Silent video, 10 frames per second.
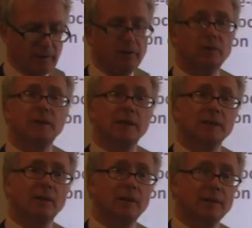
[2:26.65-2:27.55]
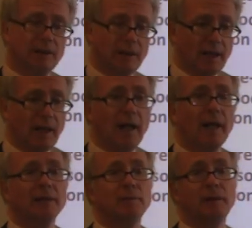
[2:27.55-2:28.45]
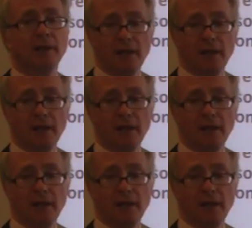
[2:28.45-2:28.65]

New technology has been a